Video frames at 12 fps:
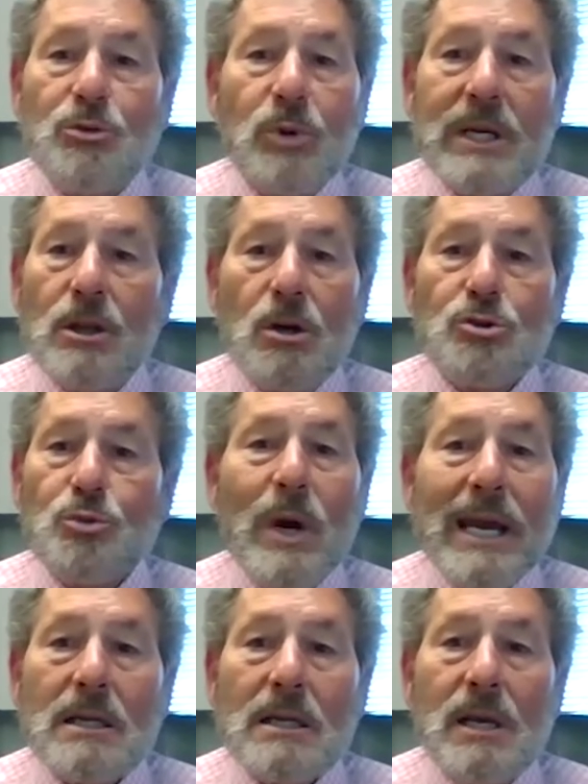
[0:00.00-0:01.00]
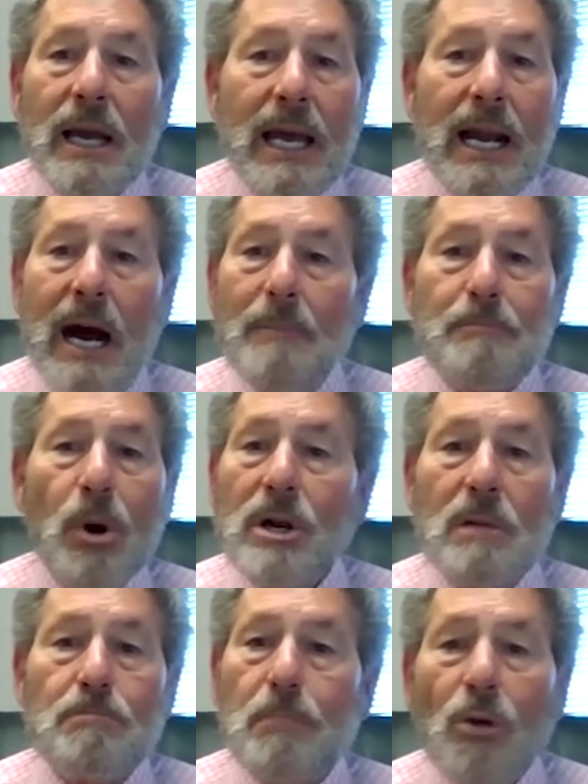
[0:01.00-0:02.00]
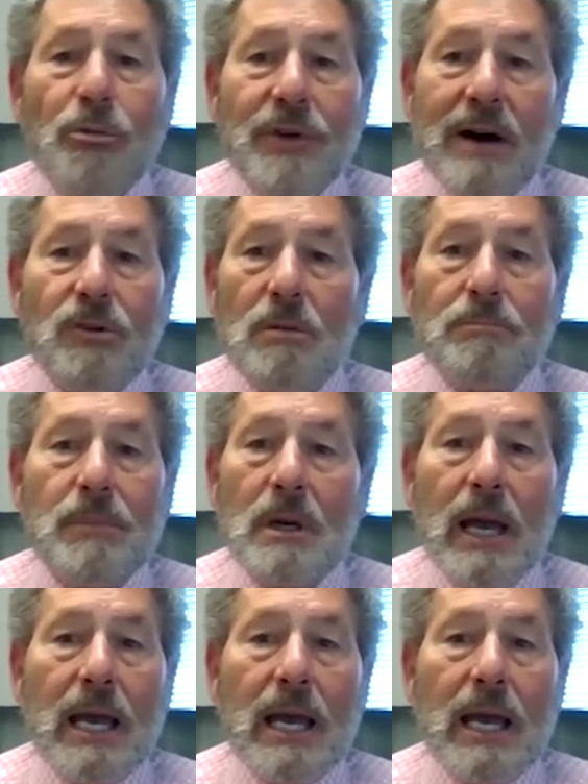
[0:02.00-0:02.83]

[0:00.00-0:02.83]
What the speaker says: in between those wicks, and I'm burning both of them.